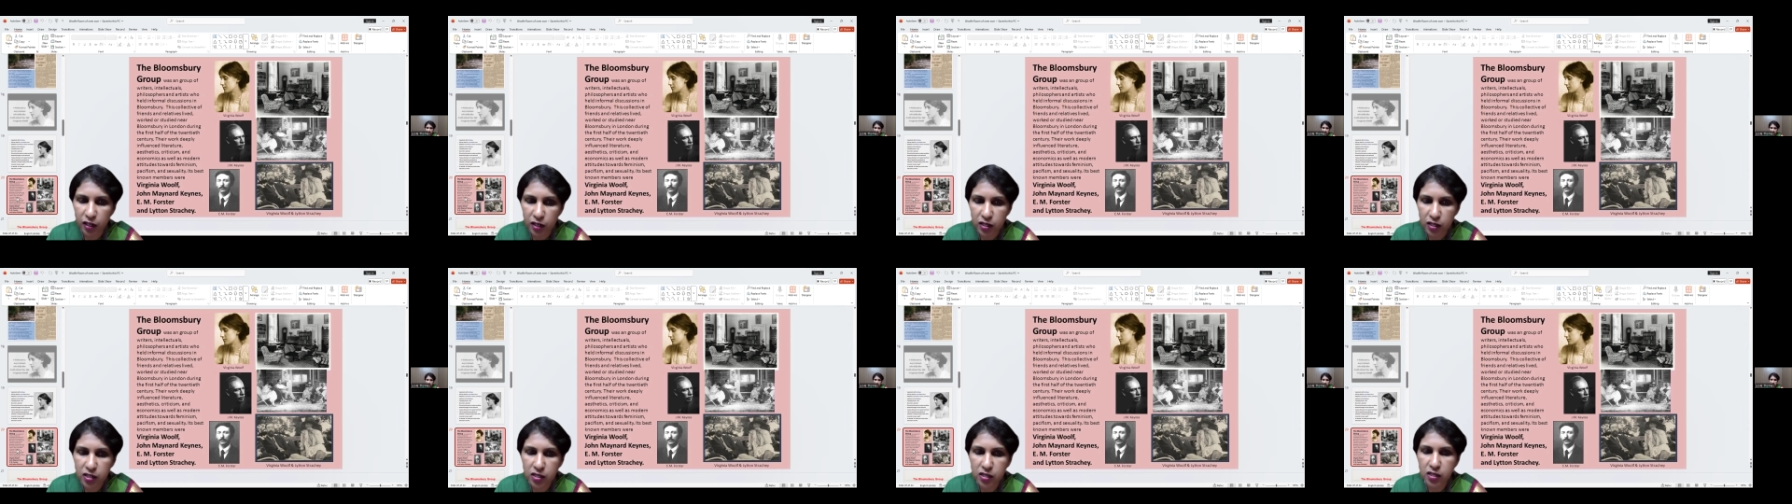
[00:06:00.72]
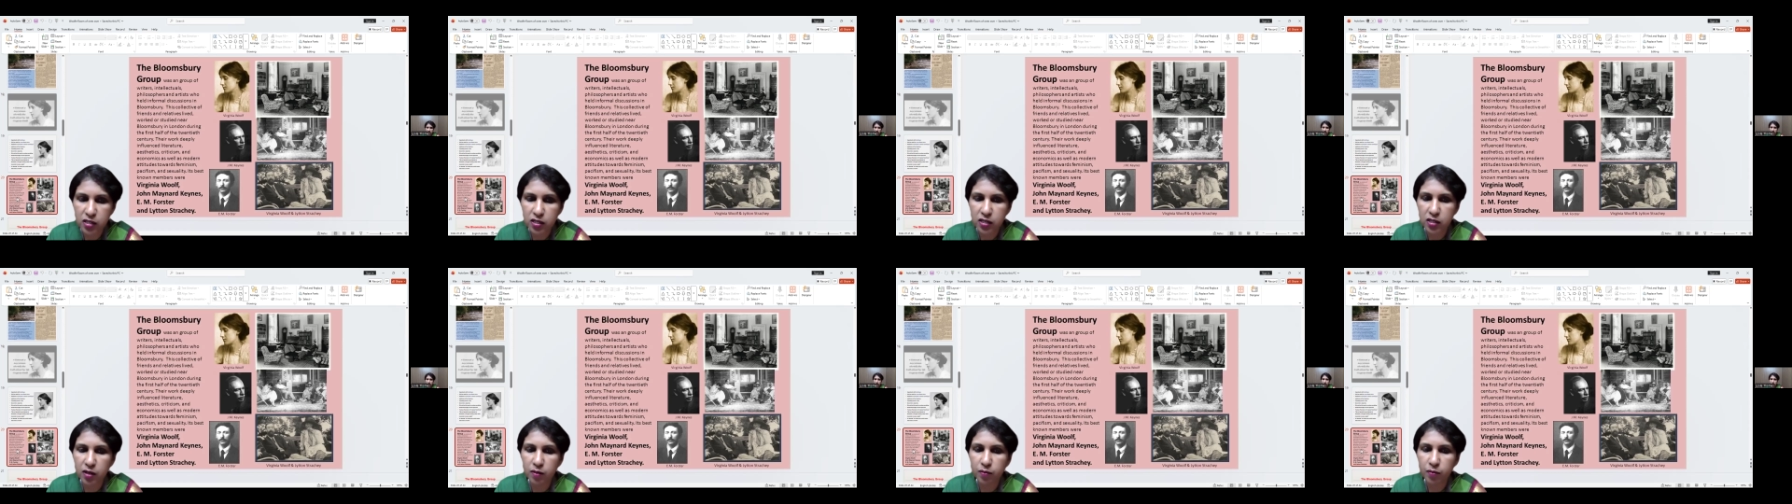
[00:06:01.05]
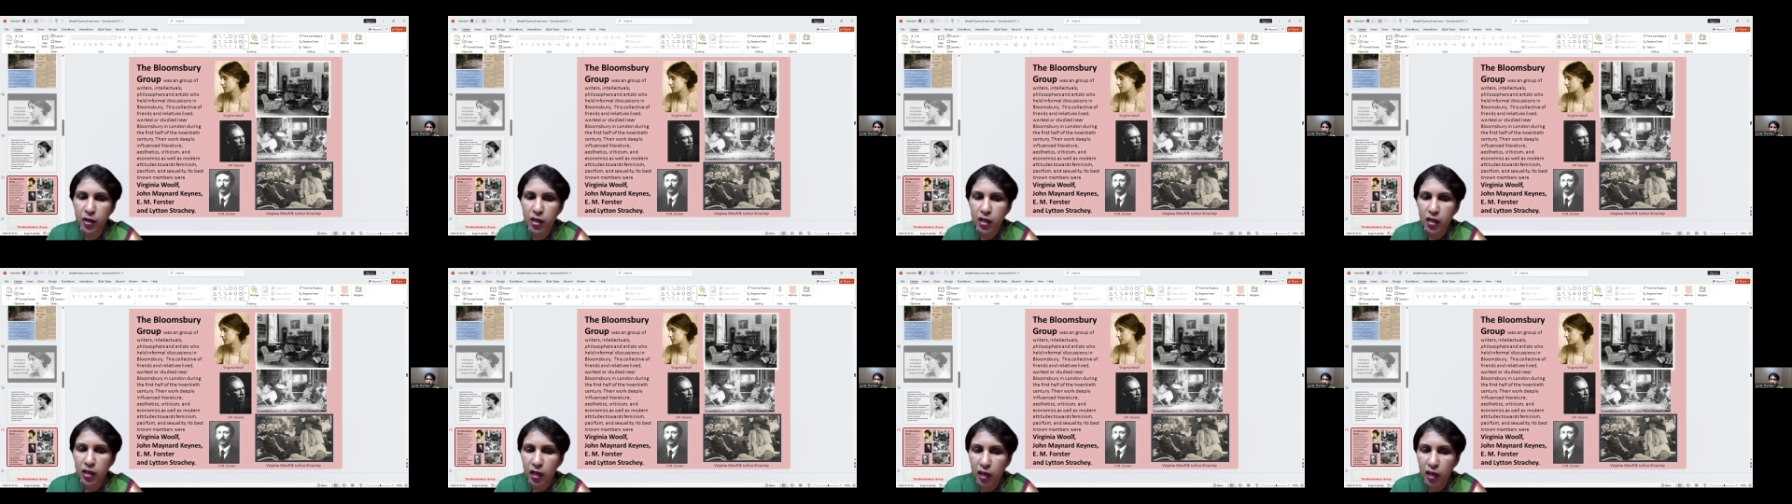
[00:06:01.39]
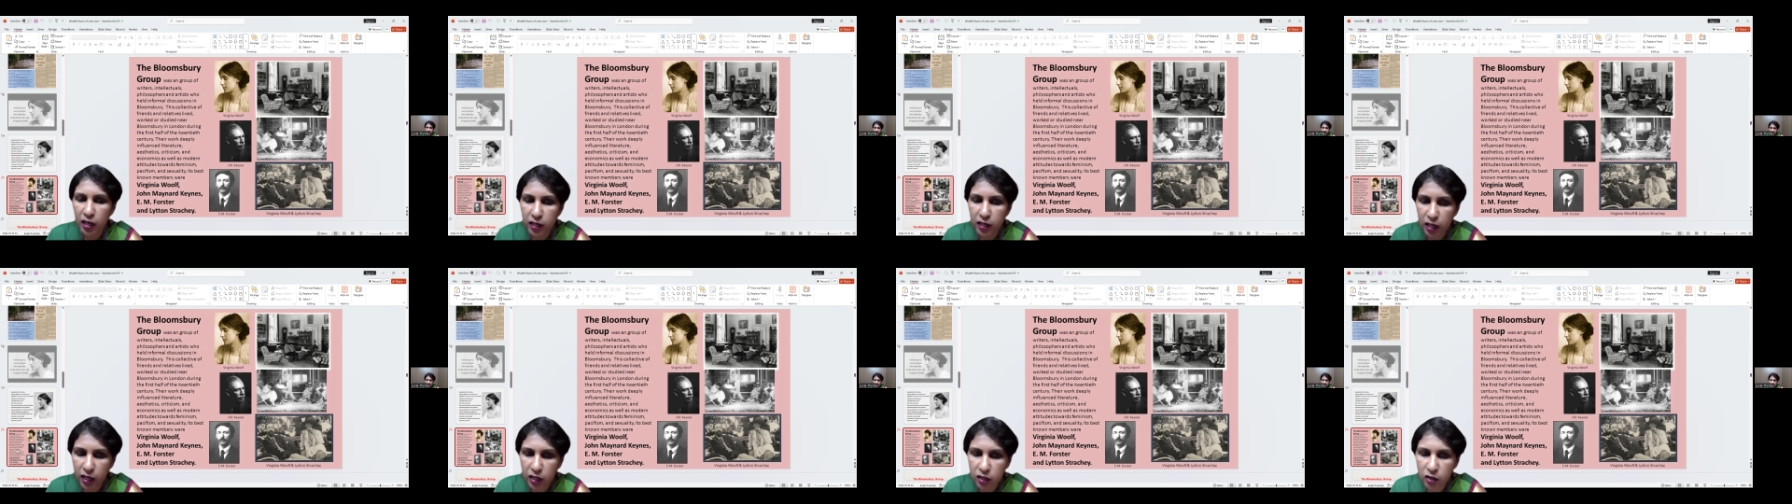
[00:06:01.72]
criticism,
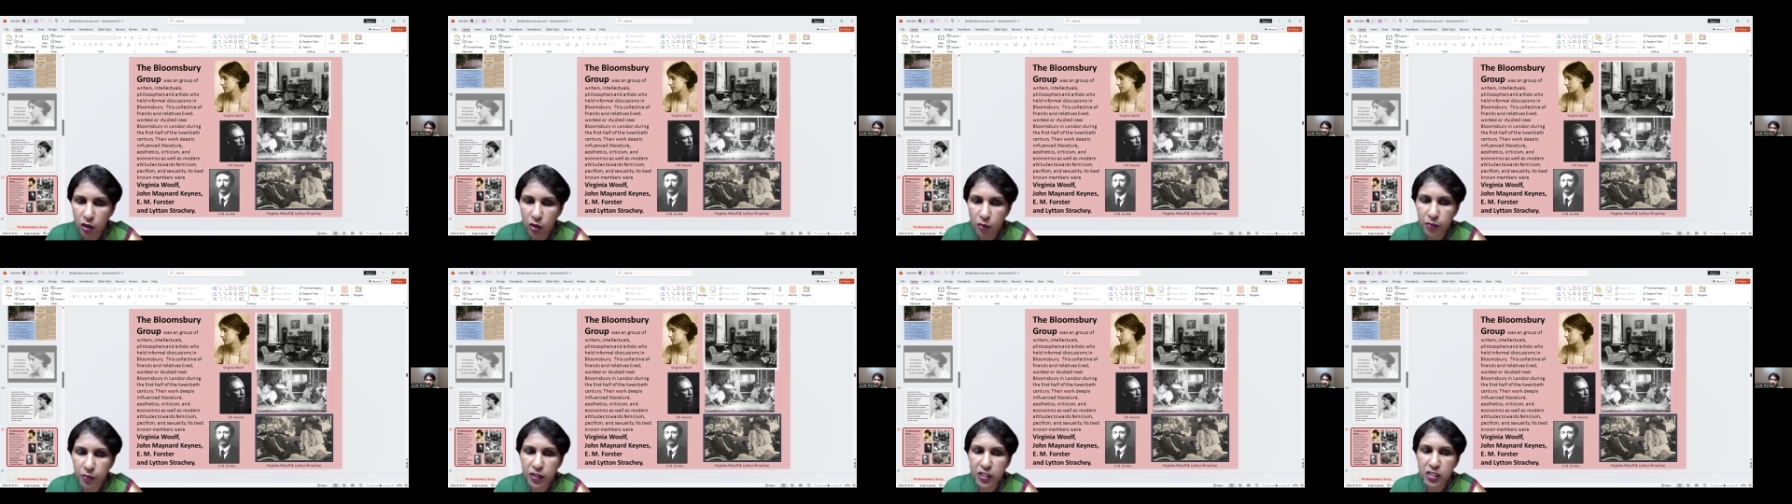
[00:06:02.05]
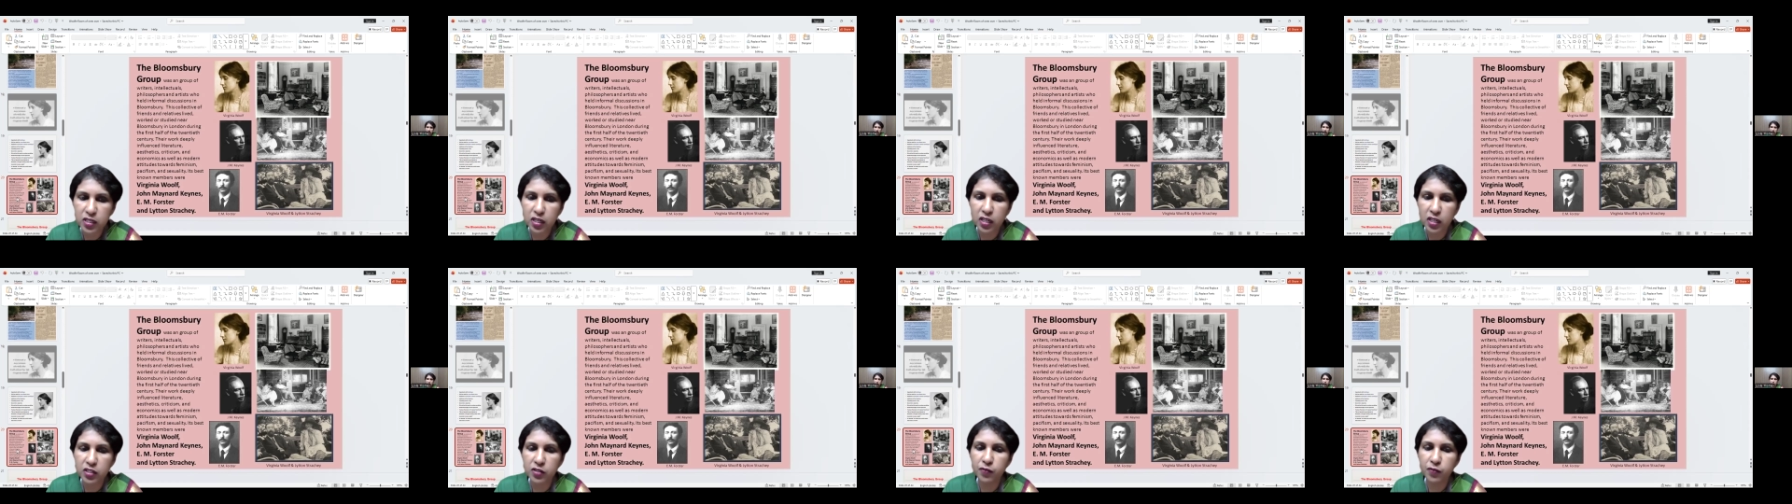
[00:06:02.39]
and economics,